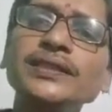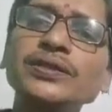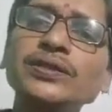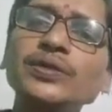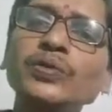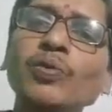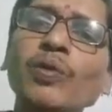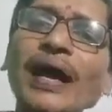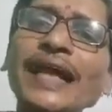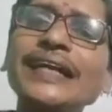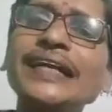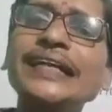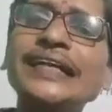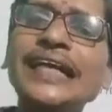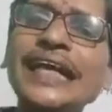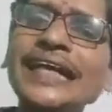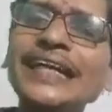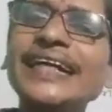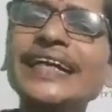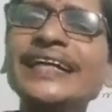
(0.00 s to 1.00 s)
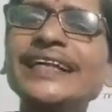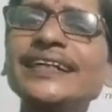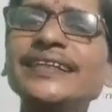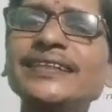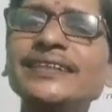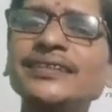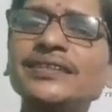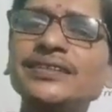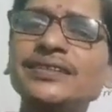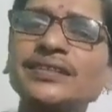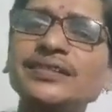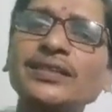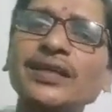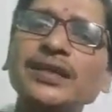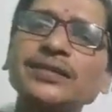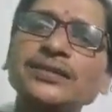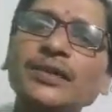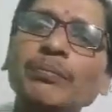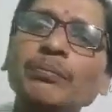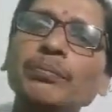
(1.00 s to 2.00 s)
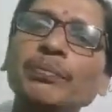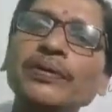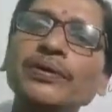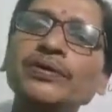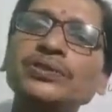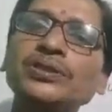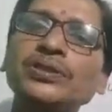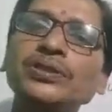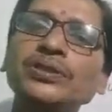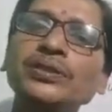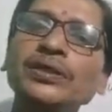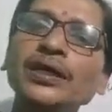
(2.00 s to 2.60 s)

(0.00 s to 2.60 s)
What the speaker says: while taking some books,